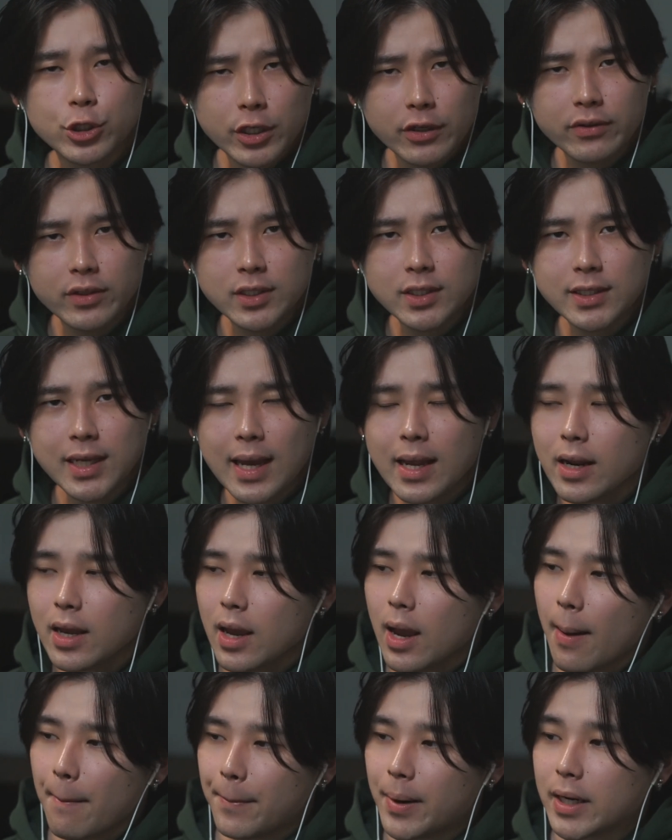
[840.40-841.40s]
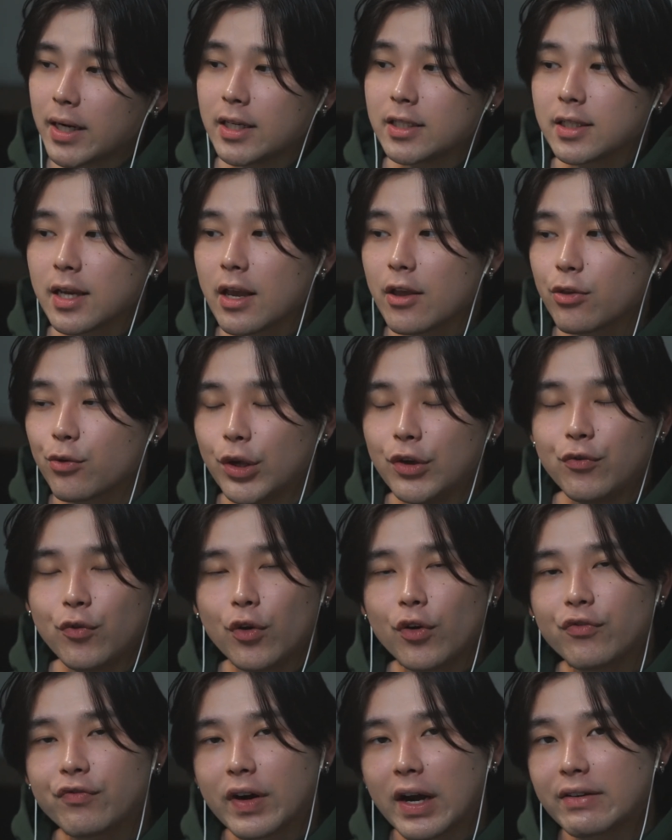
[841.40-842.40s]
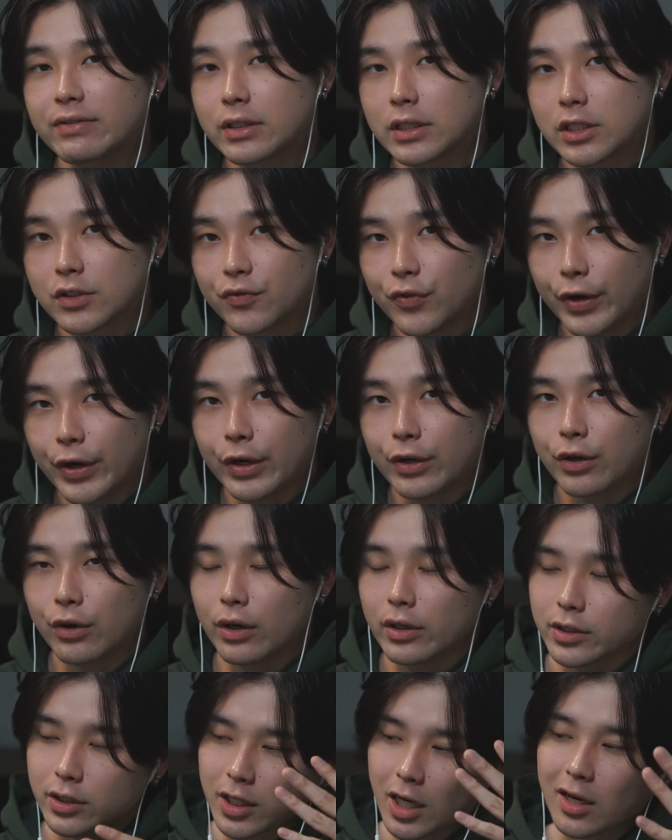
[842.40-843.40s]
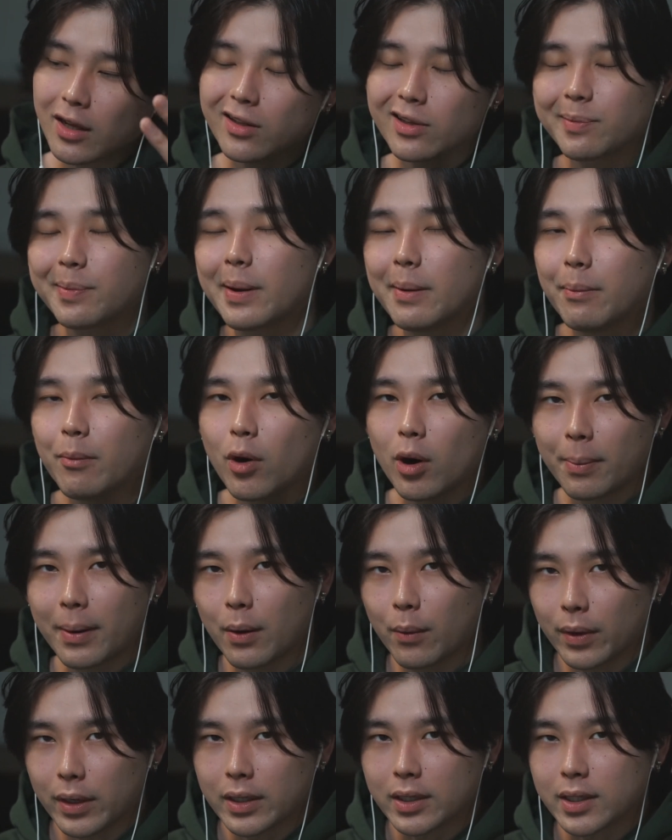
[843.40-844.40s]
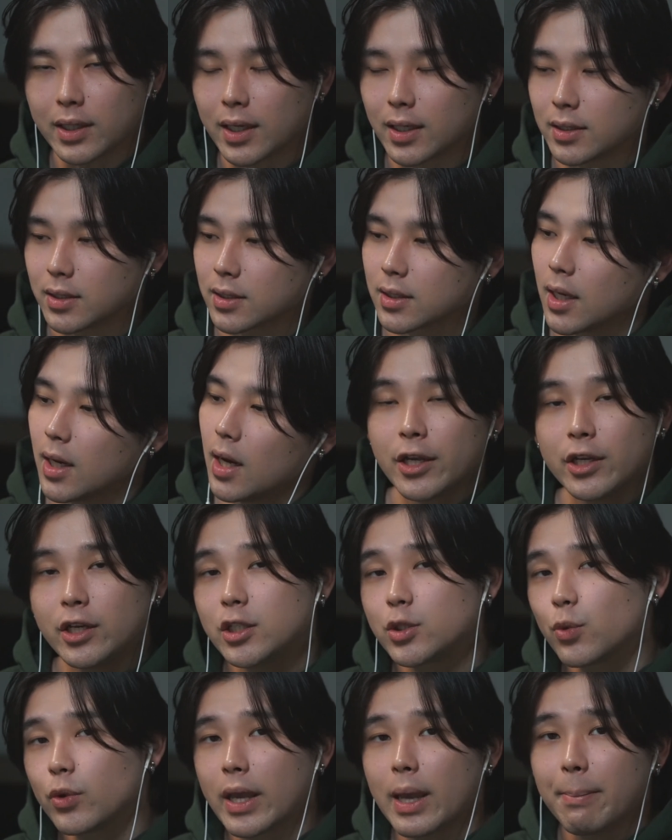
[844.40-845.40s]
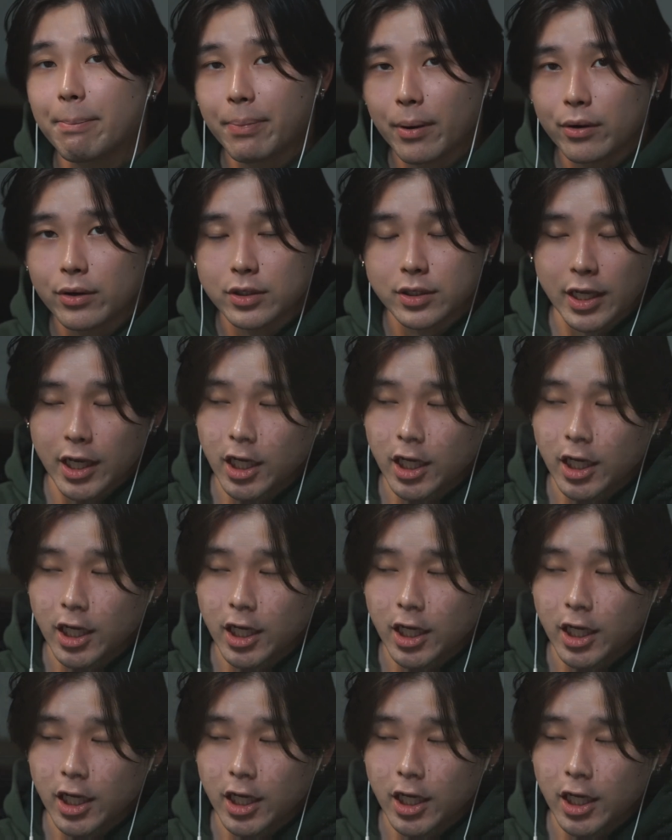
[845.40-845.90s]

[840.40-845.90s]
trait of this set, but it is a 3-4-5-6 vertical, and let's talk a little bit more about what it does. Punk units will gain bonus